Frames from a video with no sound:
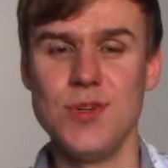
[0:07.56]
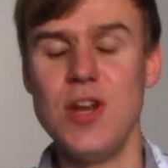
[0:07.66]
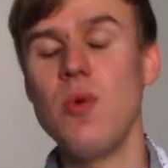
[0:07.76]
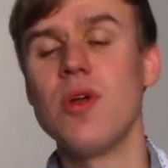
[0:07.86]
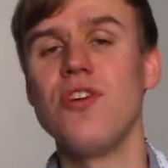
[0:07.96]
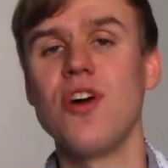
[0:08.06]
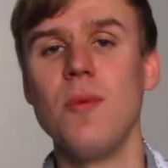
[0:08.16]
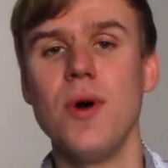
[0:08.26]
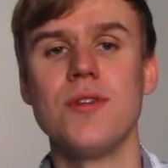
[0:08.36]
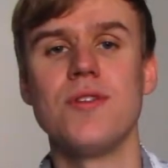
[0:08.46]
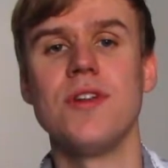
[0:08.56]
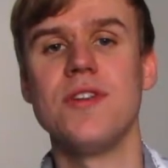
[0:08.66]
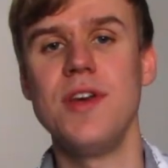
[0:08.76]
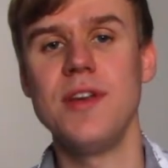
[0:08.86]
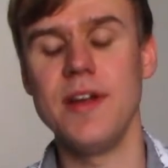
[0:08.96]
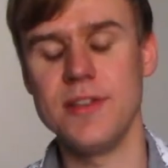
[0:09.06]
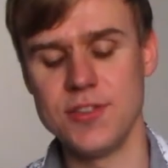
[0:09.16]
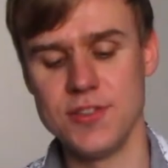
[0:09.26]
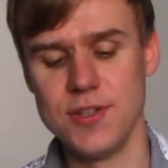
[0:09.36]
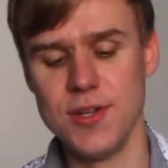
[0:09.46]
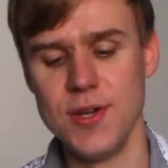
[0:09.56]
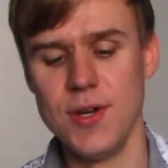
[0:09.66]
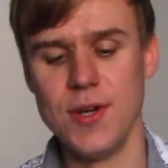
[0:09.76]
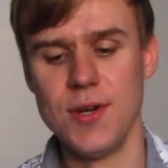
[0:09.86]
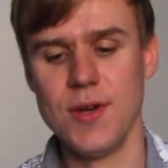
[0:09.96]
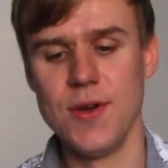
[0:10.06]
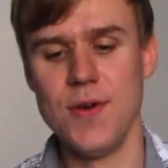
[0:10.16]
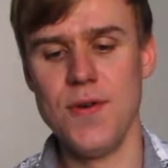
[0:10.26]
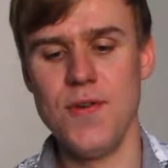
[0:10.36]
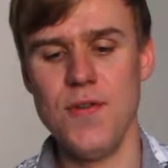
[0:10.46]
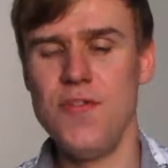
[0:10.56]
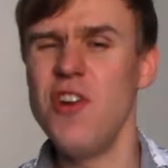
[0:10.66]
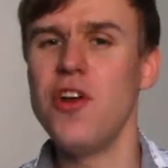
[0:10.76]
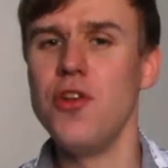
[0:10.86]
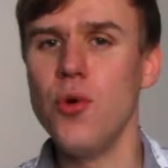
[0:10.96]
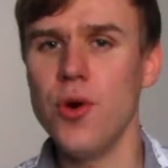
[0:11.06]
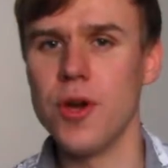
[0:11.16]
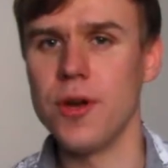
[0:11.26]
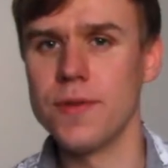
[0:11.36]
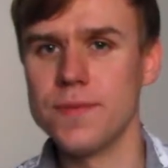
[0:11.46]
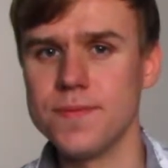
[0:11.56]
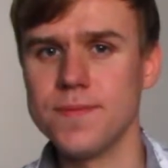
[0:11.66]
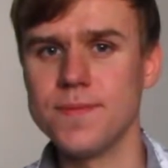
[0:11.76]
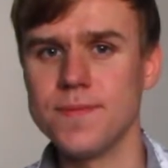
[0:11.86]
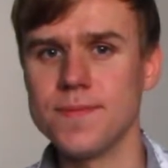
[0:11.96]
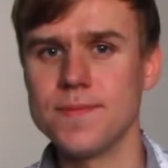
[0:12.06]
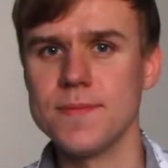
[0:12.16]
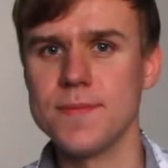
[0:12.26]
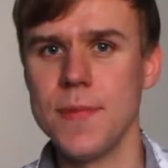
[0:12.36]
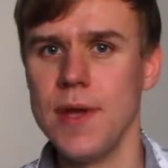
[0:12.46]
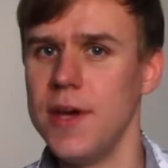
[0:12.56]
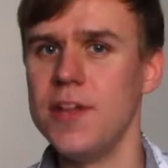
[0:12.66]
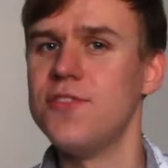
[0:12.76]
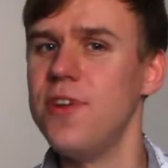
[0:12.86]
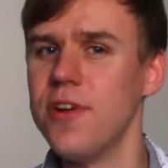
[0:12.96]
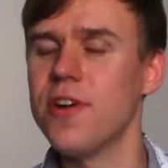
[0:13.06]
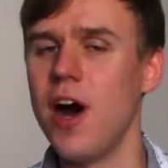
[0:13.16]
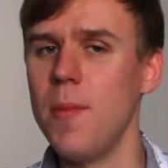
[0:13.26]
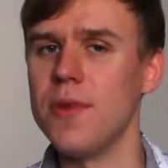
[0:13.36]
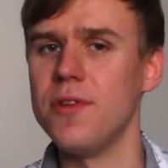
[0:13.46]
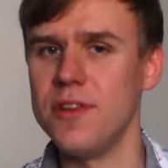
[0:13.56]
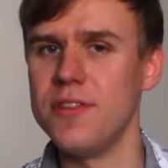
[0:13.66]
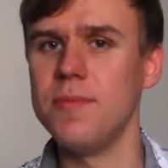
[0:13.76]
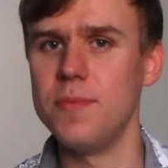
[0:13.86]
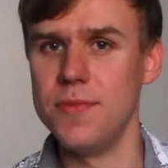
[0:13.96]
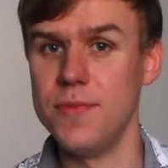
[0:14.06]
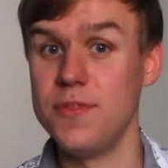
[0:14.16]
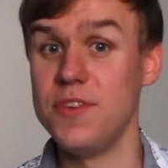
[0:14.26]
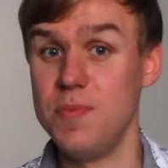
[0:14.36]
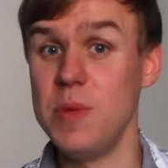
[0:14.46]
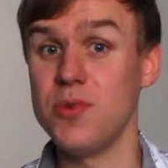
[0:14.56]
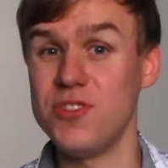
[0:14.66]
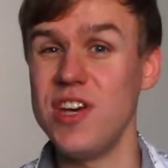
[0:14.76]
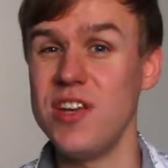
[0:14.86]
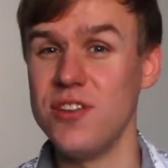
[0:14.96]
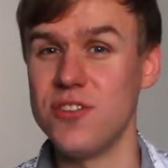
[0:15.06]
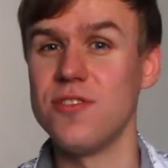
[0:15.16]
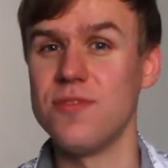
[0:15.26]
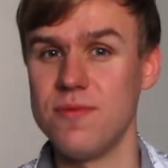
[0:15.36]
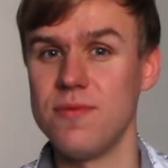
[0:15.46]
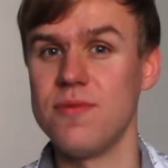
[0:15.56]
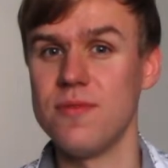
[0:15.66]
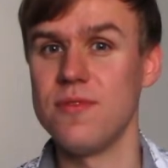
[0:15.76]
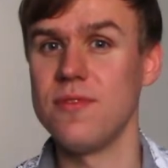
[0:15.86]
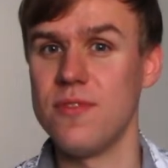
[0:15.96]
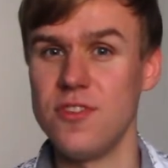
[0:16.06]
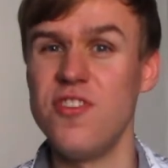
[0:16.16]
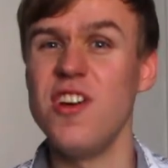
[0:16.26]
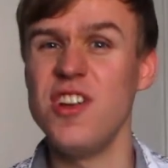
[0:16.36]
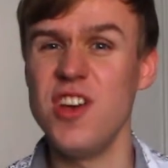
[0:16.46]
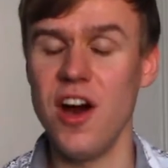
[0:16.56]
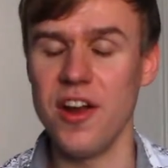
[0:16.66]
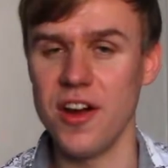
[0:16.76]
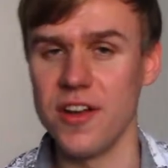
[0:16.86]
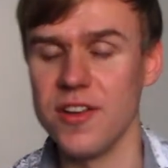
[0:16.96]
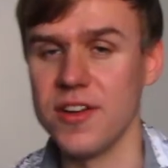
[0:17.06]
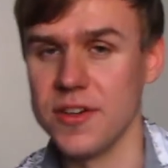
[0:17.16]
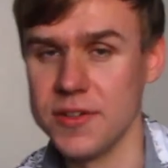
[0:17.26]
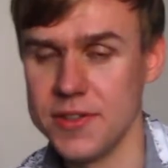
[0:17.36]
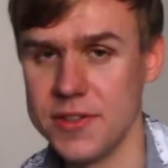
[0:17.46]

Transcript: Today I want to talk about a thing that's very annoying. It's very common that people say this. It's very idiotic, I think.